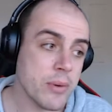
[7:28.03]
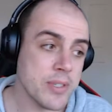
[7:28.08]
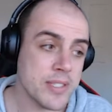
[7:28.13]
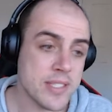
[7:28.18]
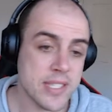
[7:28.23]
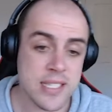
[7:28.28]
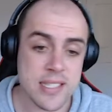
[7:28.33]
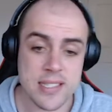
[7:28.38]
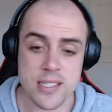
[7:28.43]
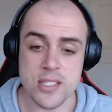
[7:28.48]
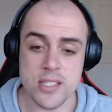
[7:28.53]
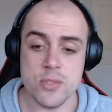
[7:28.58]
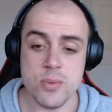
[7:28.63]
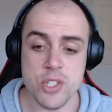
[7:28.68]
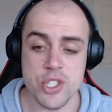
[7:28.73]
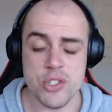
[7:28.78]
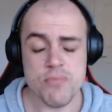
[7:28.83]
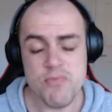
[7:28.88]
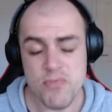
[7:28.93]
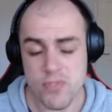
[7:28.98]
resistance,
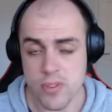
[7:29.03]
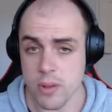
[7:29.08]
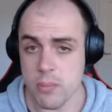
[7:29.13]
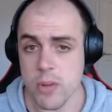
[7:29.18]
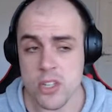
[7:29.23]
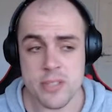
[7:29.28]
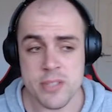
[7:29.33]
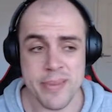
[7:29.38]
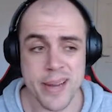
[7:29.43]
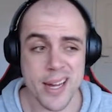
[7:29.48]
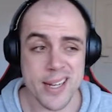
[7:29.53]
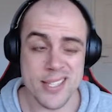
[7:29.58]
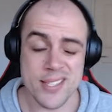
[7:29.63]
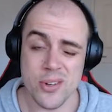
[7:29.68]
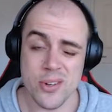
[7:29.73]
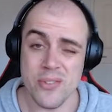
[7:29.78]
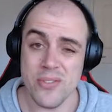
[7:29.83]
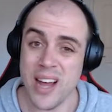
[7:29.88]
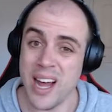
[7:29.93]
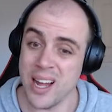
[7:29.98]
which for the most part is
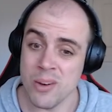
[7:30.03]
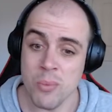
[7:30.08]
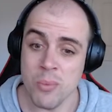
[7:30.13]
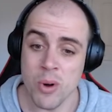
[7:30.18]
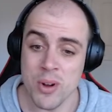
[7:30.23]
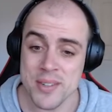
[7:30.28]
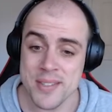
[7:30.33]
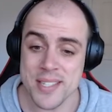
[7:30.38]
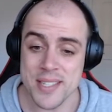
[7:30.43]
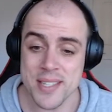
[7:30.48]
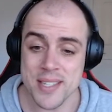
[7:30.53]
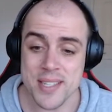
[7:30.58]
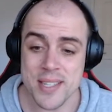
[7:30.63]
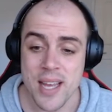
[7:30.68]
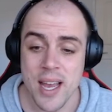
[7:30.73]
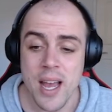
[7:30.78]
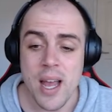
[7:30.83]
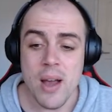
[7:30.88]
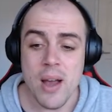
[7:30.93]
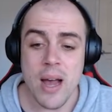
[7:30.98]
sort of unwanted,
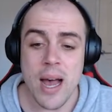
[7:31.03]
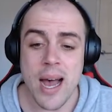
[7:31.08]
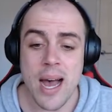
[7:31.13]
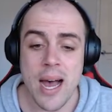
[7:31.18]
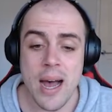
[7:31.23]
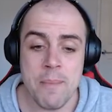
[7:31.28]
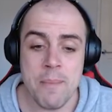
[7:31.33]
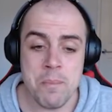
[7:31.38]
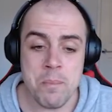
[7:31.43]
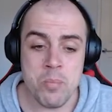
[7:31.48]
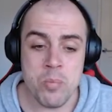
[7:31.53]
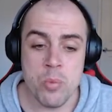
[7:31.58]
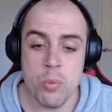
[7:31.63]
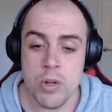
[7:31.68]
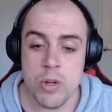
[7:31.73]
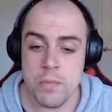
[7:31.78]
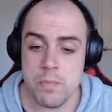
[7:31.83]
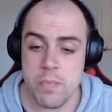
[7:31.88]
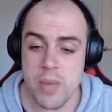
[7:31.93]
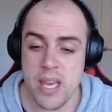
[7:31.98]

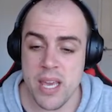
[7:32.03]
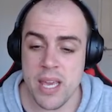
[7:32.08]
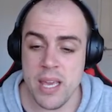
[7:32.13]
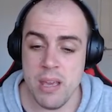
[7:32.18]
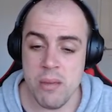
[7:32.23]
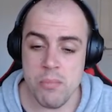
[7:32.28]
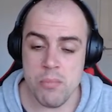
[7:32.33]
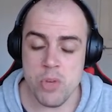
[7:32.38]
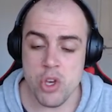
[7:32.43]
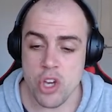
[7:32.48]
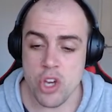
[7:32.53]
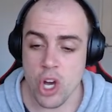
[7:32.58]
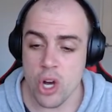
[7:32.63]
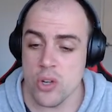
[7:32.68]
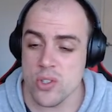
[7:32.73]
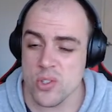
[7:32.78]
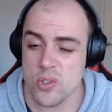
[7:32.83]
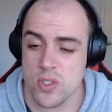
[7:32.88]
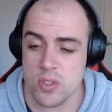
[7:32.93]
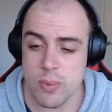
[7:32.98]
would be
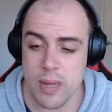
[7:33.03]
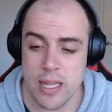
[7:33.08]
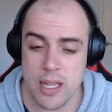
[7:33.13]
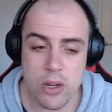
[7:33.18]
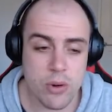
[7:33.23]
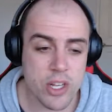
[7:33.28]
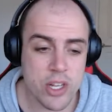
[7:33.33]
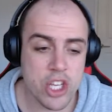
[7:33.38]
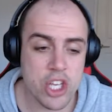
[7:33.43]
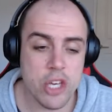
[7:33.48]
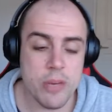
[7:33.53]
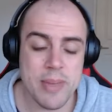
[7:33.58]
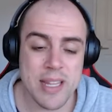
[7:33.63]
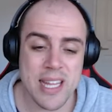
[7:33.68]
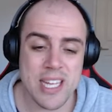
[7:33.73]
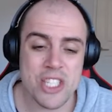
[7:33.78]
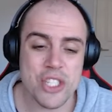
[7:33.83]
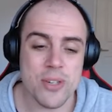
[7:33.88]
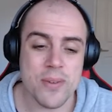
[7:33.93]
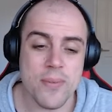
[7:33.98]
mucosal swelling or
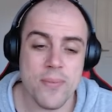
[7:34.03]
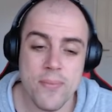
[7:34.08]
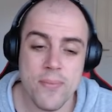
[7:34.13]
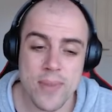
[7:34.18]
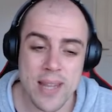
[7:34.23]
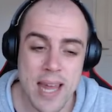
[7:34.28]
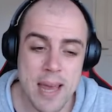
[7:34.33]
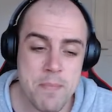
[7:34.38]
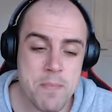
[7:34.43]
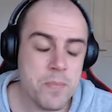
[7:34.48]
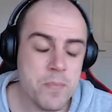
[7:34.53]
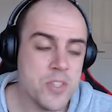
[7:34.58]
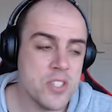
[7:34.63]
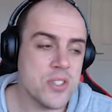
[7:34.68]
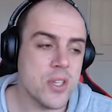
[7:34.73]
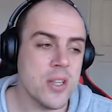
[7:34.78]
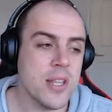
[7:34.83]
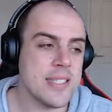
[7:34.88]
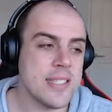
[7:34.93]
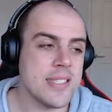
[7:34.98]
accumulation of phlegm.
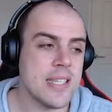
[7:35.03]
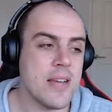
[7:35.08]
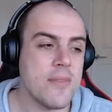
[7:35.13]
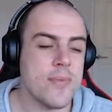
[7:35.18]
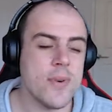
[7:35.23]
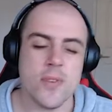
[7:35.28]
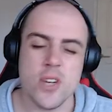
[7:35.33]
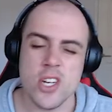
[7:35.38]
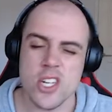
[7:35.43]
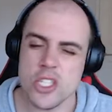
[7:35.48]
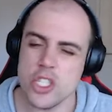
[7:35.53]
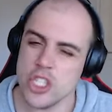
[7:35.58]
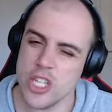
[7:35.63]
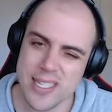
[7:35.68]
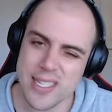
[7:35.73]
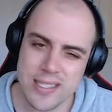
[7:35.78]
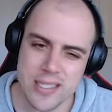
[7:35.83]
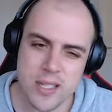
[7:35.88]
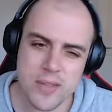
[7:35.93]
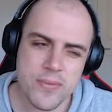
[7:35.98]
So let's say if we've got a
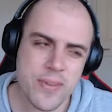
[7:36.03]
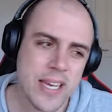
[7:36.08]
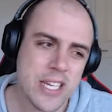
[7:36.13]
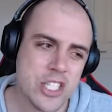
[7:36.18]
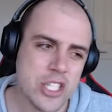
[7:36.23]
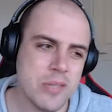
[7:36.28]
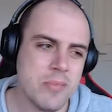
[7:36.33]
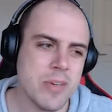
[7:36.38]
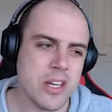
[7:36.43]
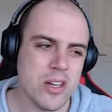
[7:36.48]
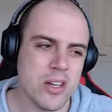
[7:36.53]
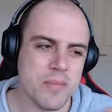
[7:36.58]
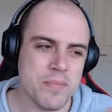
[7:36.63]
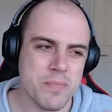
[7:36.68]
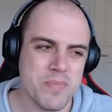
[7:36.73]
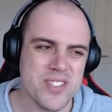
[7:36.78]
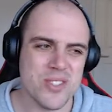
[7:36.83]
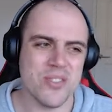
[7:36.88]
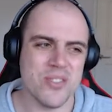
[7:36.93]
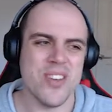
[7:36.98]
chest infection, we've
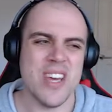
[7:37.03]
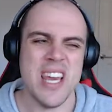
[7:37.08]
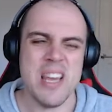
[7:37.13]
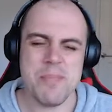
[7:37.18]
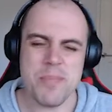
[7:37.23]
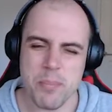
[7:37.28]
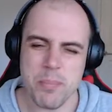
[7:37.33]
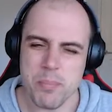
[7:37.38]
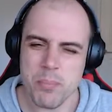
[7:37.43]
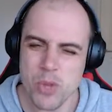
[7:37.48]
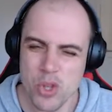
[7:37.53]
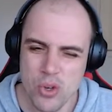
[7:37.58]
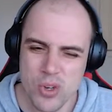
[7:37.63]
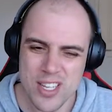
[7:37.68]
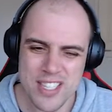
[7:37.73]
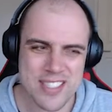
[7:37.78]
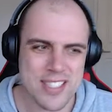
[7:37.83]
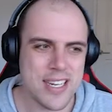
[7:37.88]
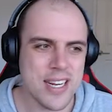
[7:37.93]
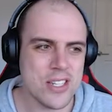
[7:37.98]
got sort of heap of
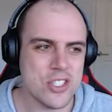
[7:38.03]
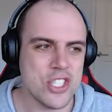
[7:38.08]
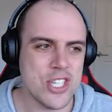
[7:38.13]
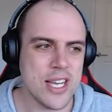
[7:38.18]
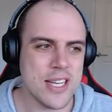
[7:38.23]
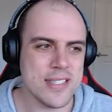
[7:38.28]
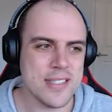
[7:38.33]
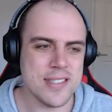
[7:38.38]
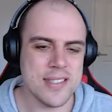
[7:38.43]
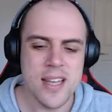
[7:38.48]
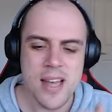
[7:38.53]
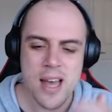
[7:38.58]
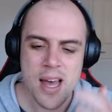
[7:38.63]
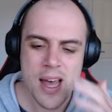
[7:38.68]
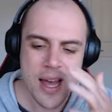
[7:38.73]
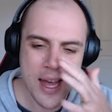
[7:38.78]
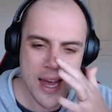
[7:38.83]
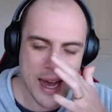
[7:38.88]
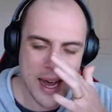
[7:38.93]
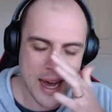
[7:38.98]
mucus in our chest,
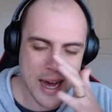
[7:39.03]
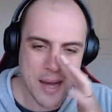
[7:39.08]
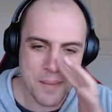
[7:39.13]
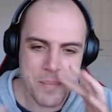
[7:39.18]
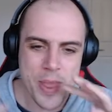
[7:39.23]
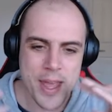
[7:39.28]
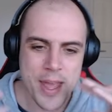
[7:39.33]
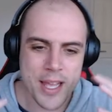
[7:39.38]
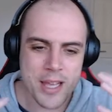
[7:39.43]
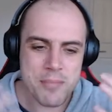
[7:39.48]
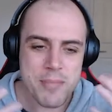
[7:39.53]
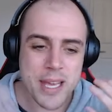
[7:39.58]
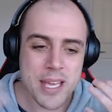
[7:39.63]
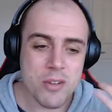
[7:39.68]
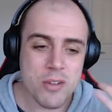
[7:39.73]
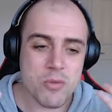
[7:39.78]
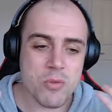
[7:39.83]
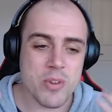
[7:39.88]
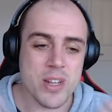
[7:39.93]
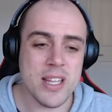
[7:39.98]
it can make
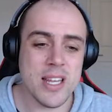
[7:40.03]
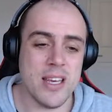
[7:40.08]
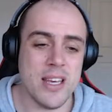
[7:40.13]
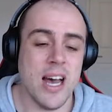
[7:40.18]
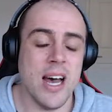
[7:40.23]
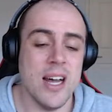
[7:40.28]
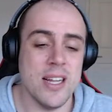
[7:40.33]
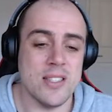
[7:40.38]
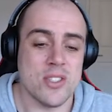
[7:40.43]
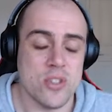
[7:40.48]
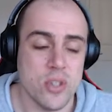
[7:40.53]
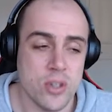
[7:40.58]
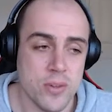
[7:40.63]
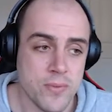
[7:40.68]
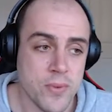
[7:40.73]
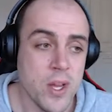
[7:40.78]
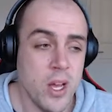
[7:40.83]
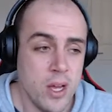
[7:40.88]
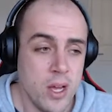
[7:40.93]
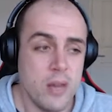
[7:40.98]
it really hard to sort
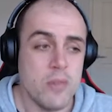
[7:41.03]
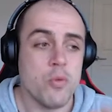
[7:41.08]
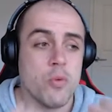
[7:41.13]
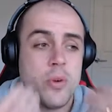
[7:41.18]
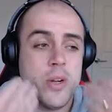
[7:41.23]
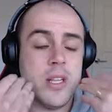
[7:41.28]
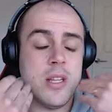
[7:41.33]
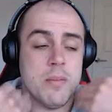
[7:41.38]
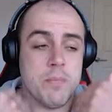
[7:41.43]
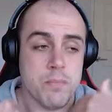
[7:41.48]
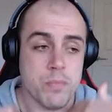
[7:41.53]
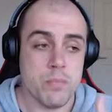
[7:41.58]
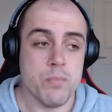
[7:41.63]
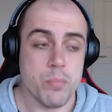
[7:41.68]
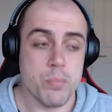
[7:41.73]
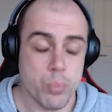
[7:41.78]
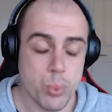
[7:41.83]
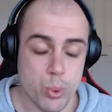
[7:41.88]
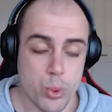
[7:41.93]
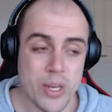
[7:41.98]
of really
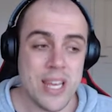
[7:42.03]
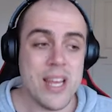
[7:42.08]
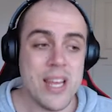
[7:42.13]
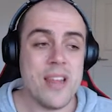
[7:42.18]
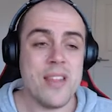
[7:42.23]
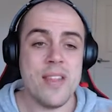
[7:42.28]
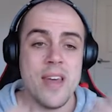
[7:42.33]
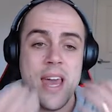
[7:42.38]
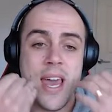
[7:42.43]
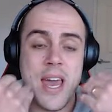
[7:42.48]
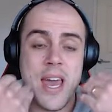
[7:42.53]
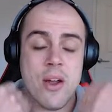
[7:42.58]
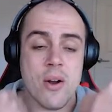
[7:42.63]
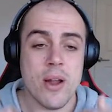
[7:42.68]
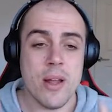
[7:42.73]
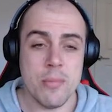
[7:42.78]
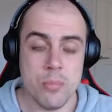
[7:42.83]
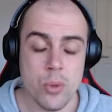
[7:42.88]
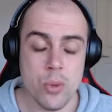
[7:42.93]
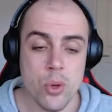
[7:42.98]
breathe air
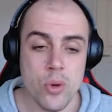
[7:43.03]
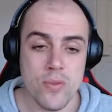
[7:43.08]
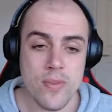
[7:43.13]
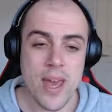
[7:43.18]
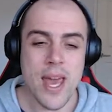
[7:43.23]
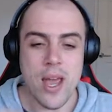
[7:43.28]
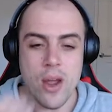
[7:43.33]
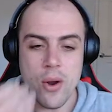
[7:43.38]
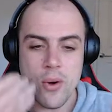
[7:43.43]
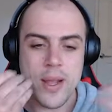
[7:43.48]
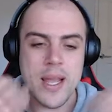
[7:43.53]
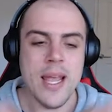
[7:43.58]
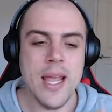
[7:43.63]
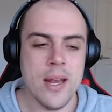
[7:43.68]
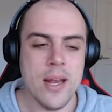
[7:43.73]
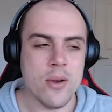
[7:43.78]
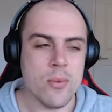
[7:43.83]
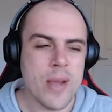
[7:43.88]
and move air in.